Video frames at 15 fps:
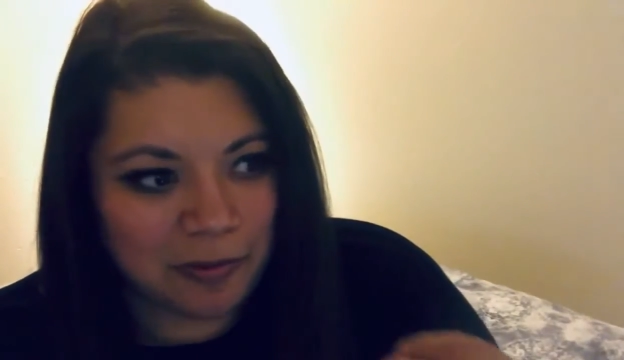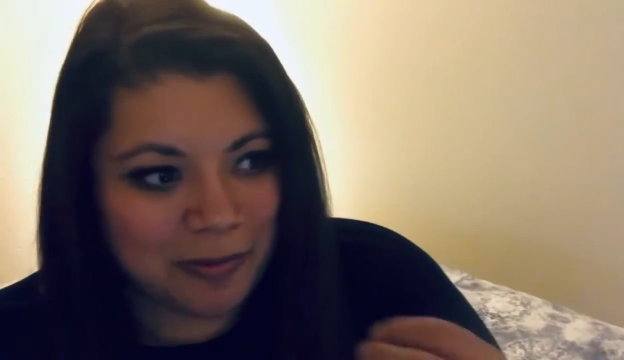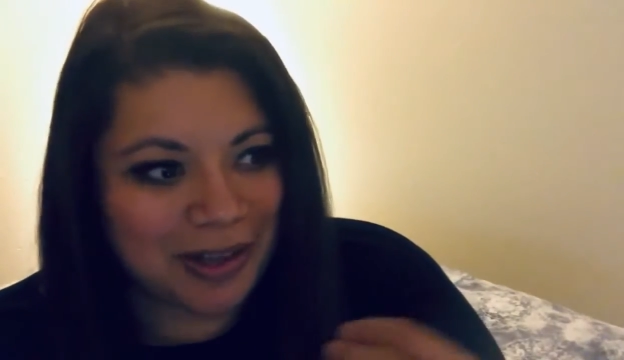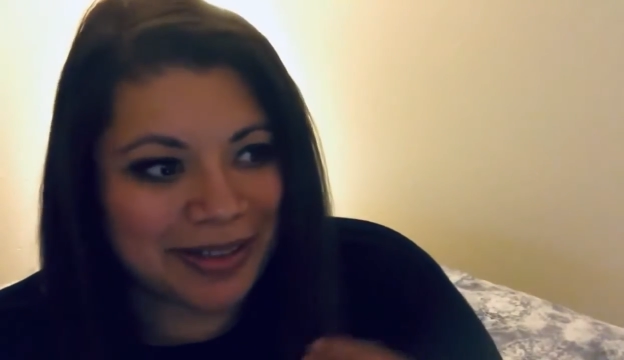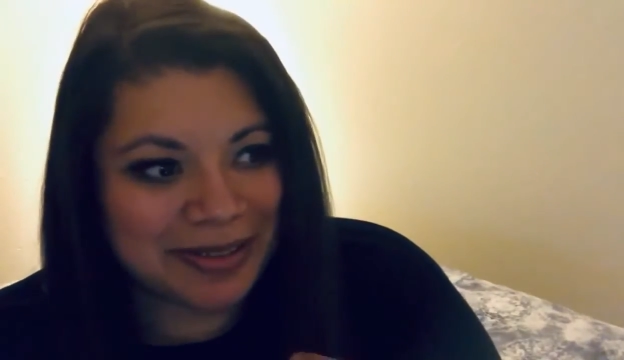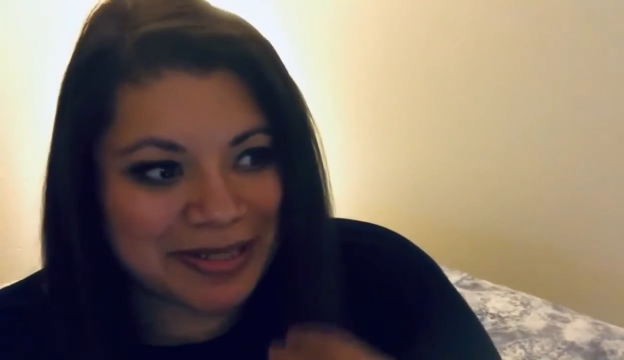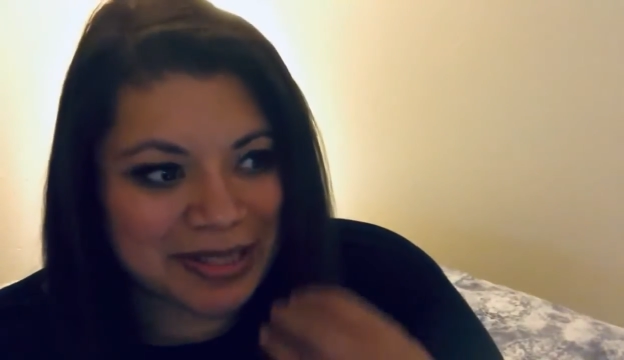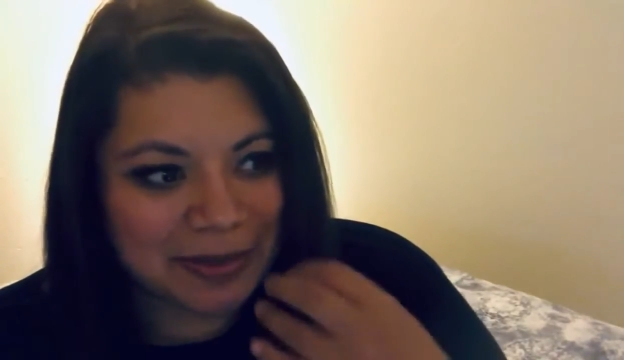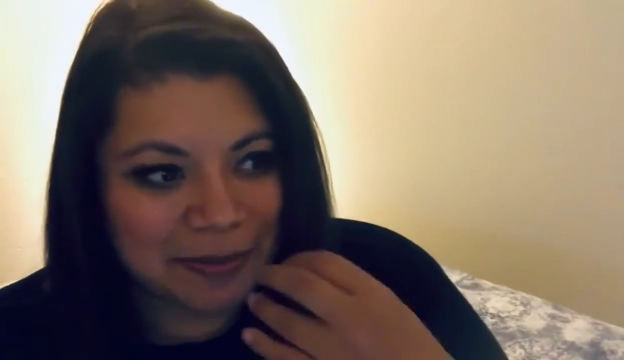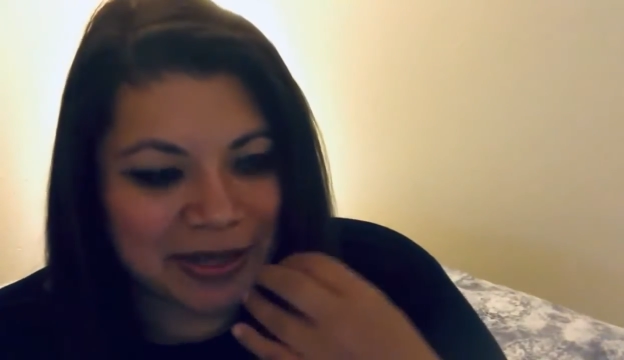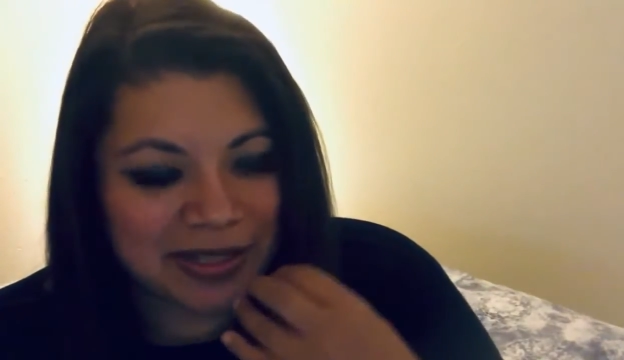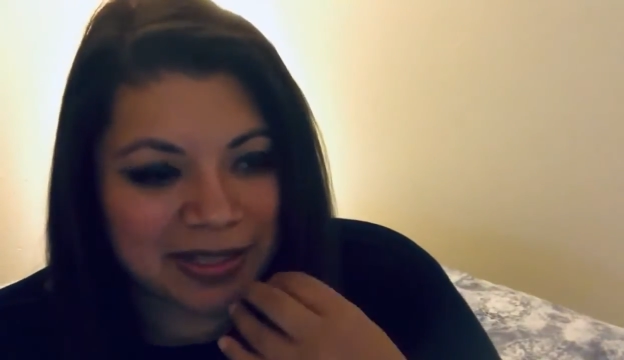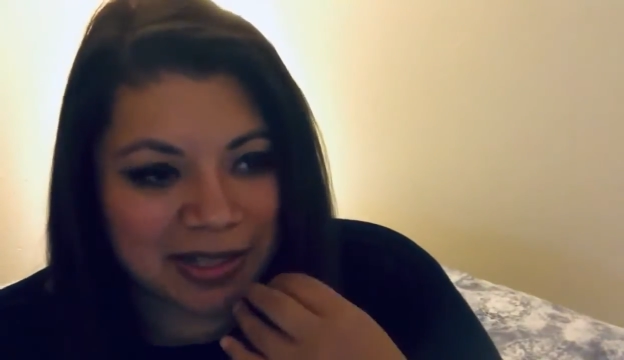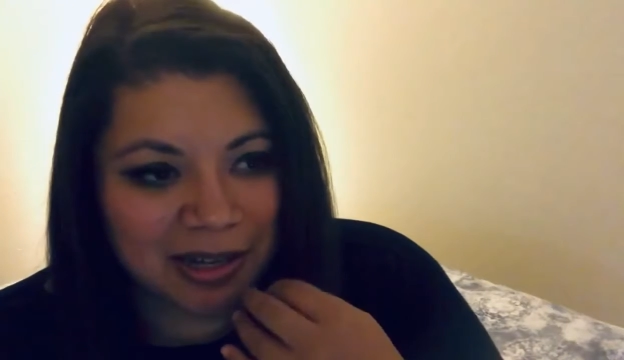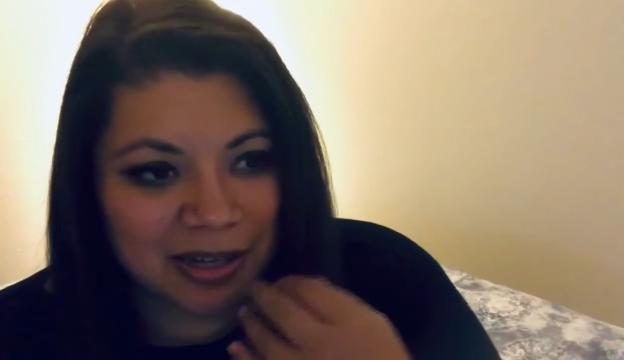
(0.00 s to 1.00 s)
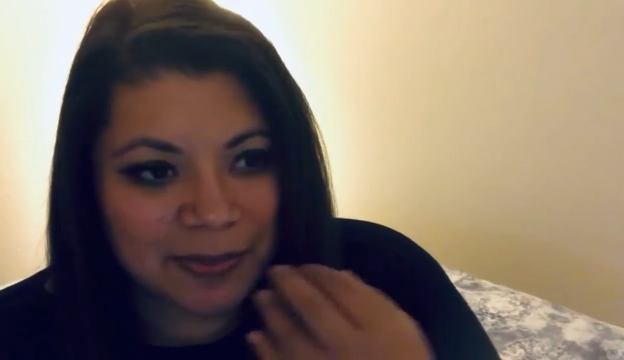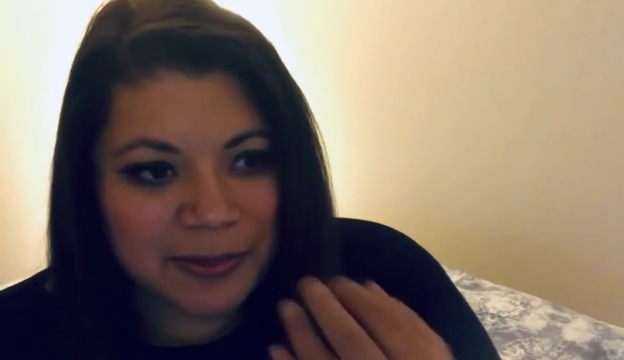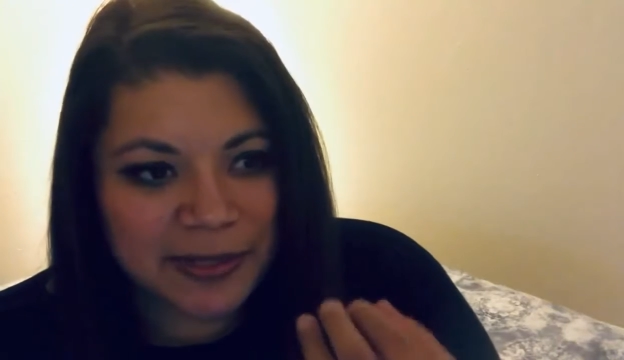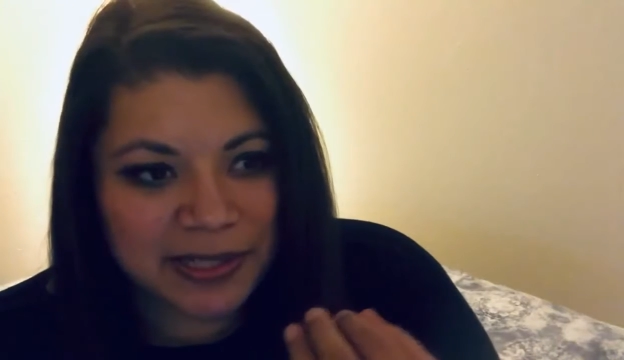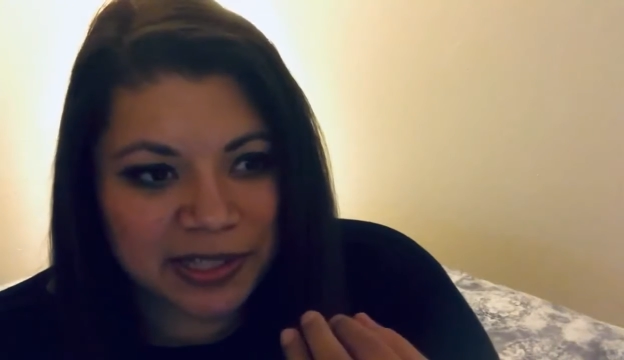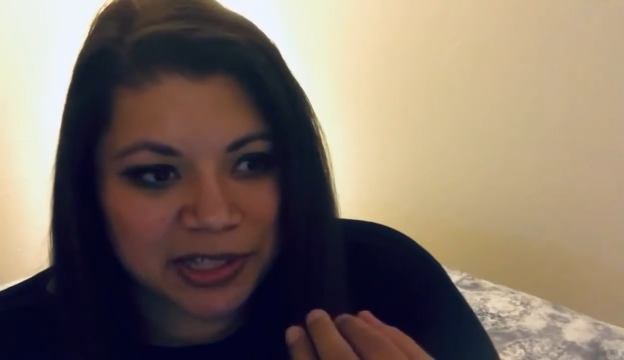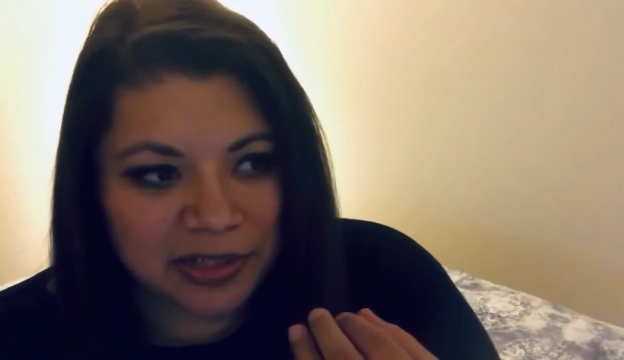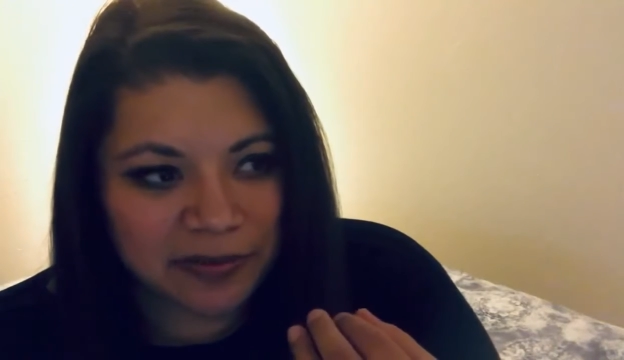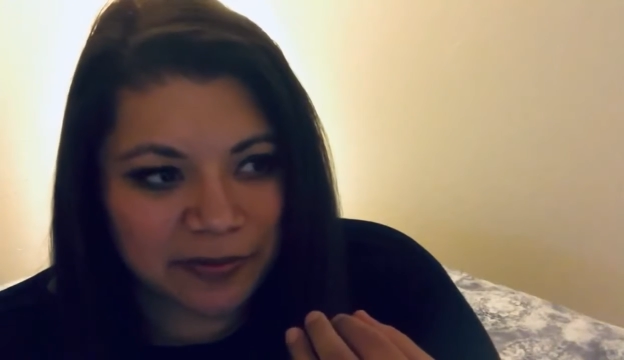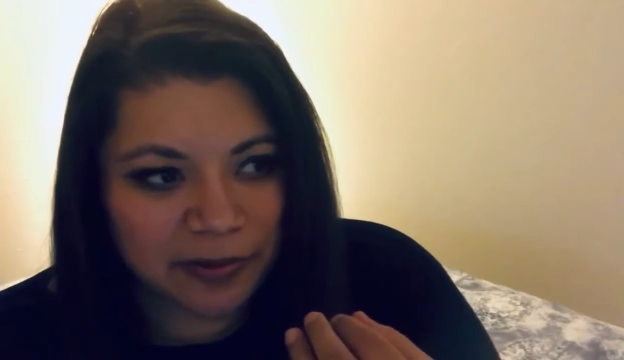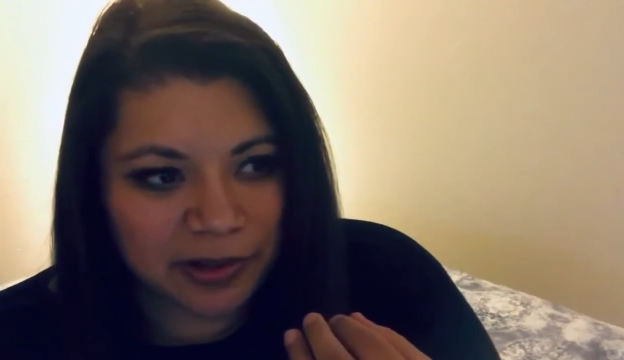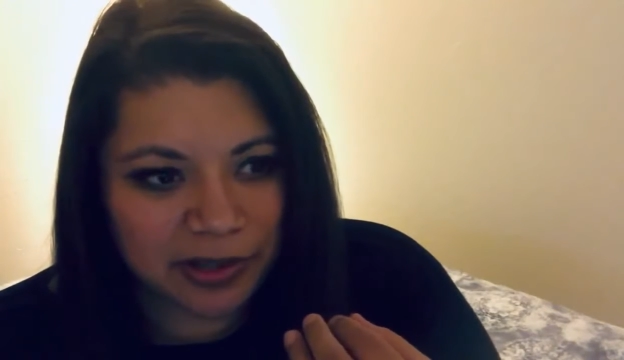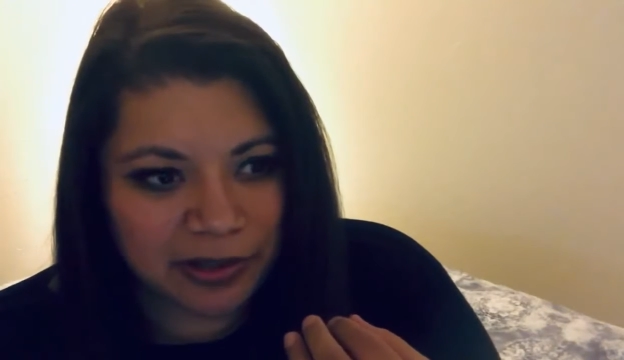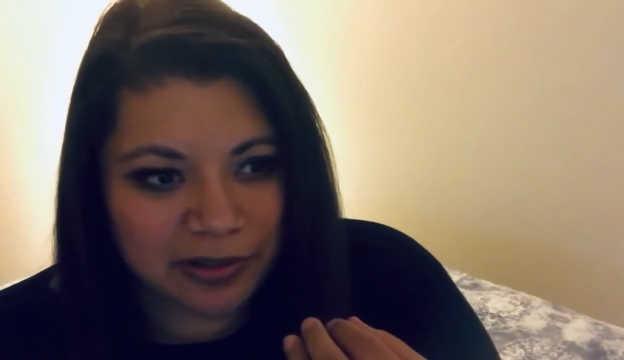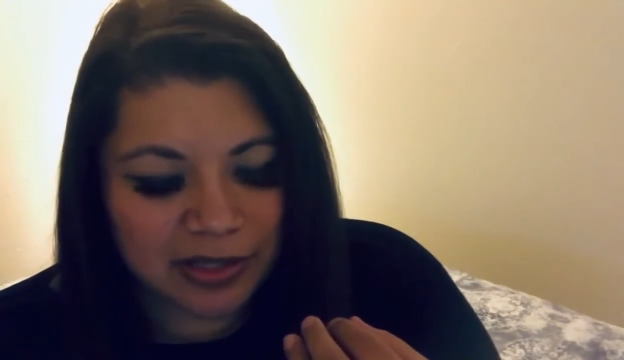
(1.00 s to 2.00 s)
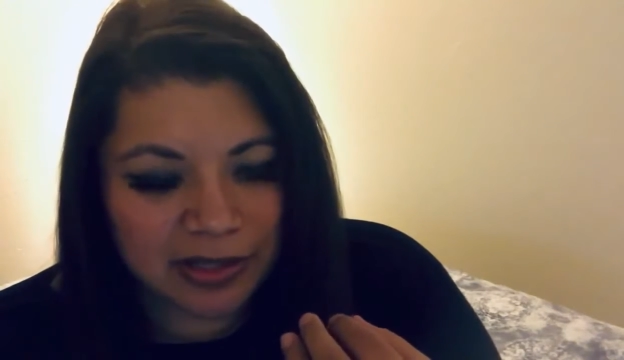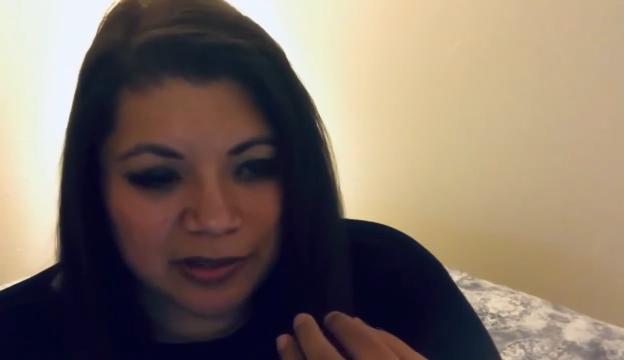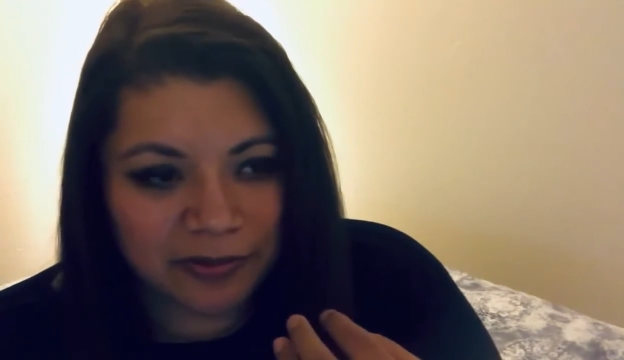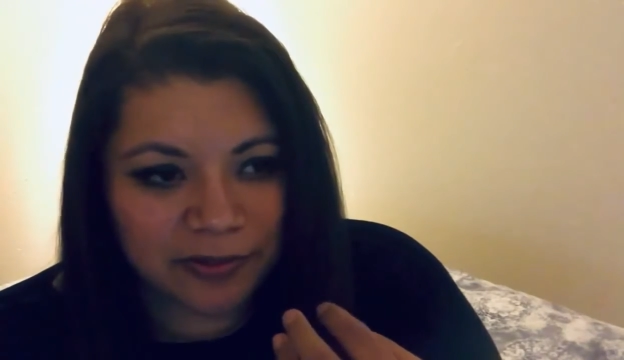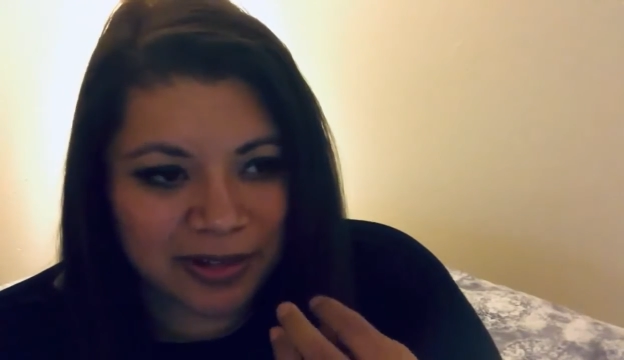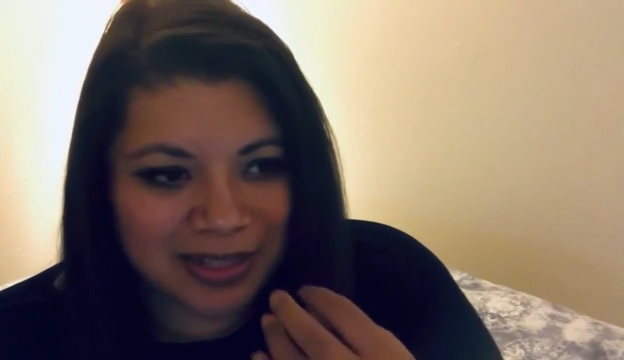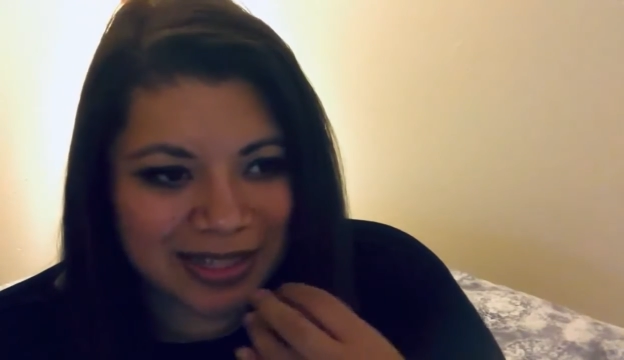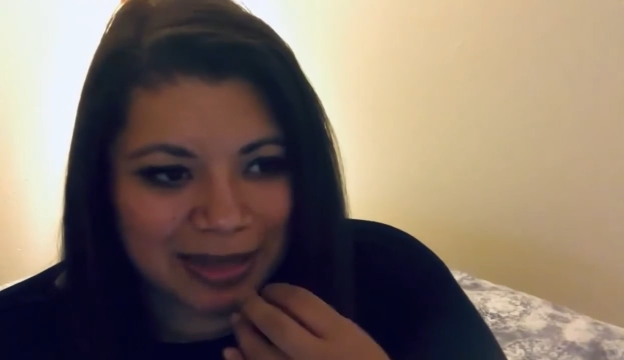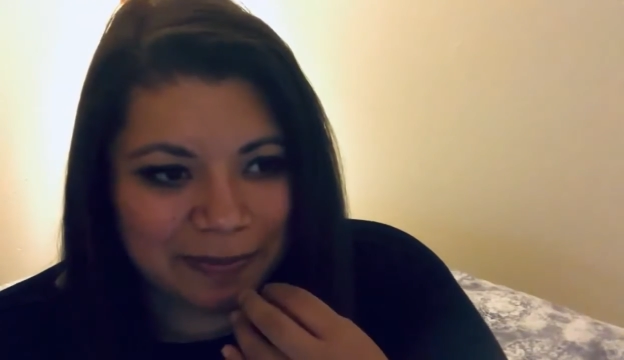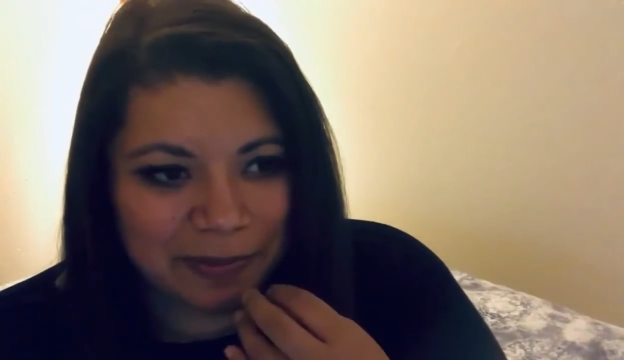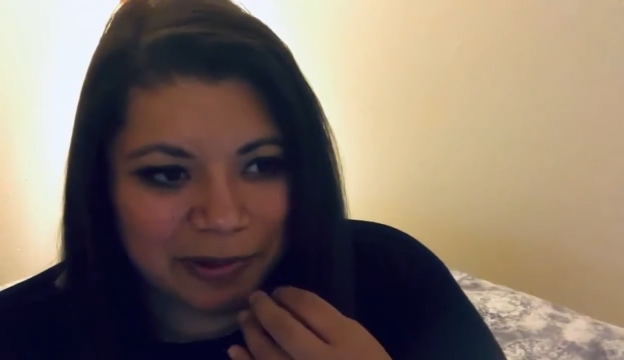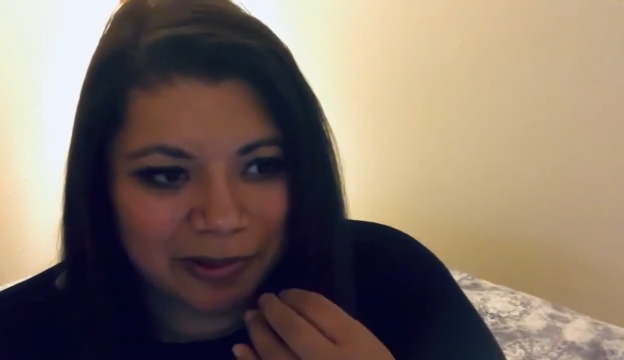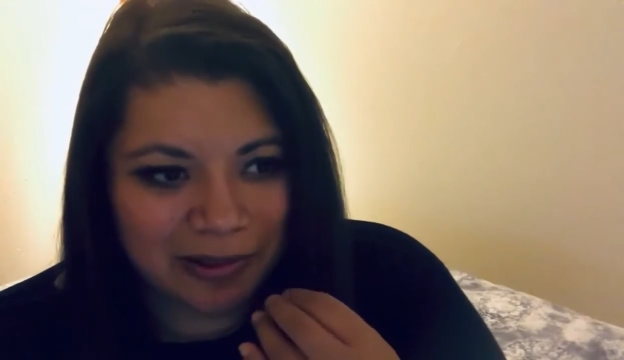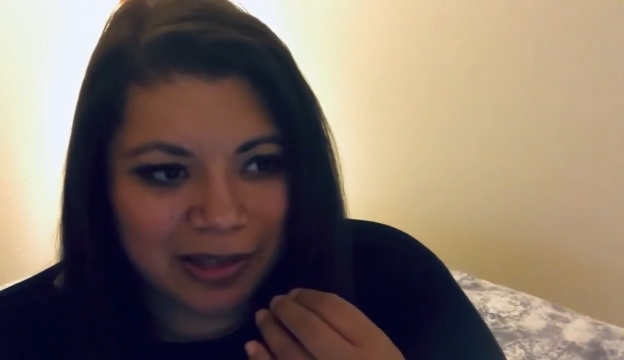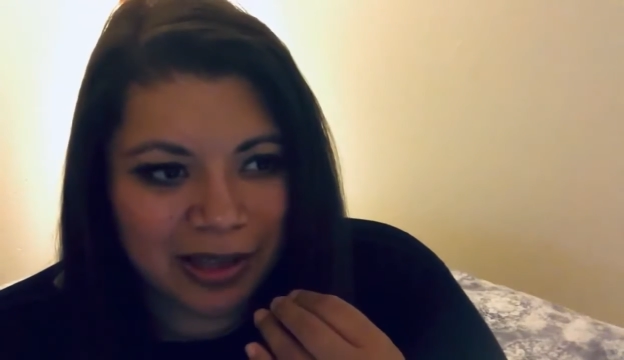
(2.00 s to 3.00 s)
what is the best tongue position for you. So for example,